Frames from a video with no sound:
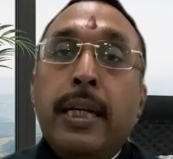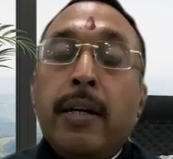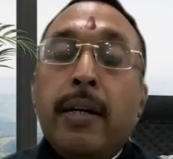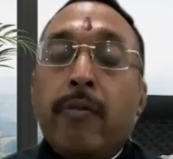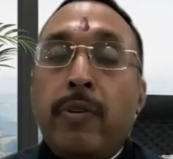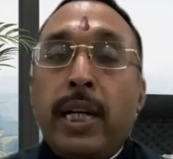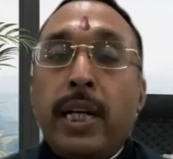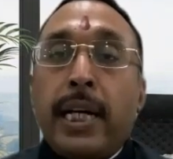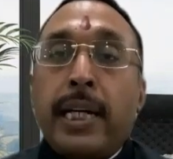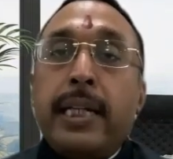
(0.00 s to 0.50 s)

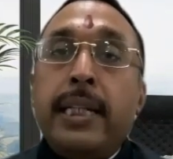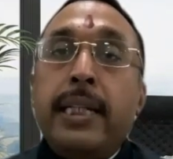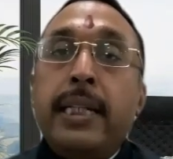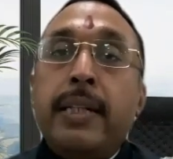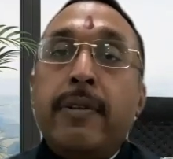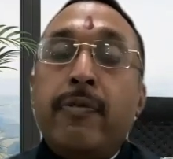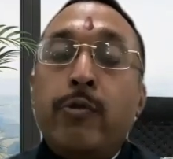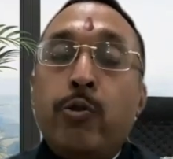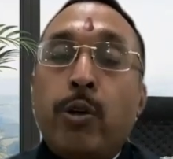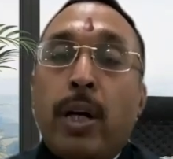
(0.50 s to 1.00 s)
wherein
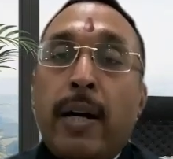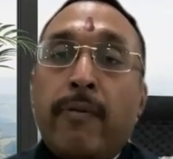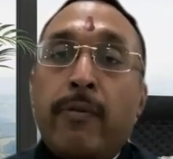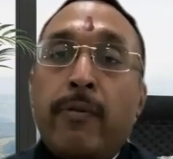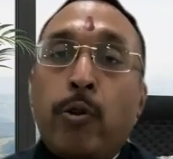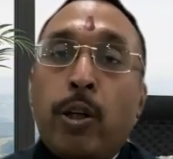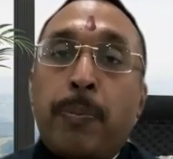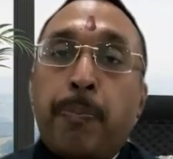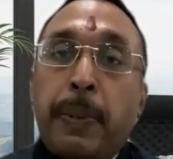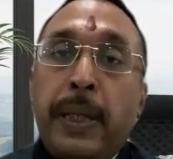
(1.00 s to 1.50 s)
if you have
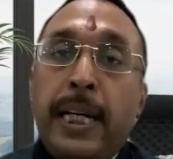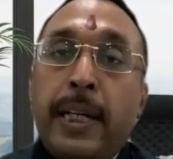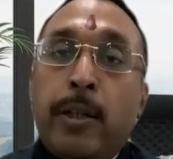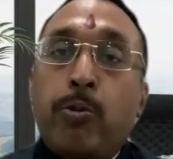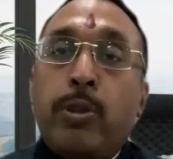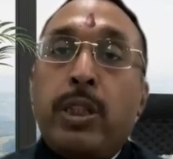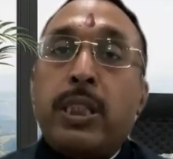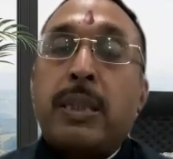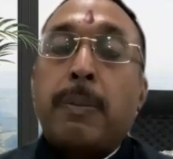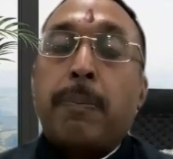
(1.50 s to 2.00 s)
not paid
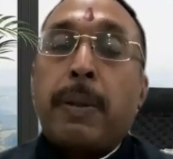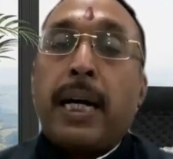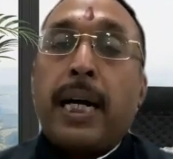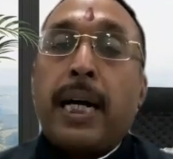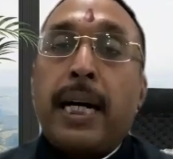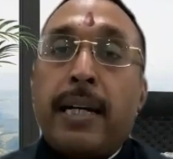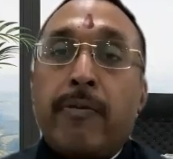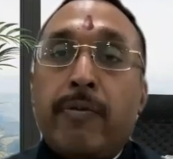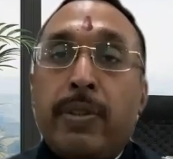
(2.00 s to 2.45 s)
to the supplier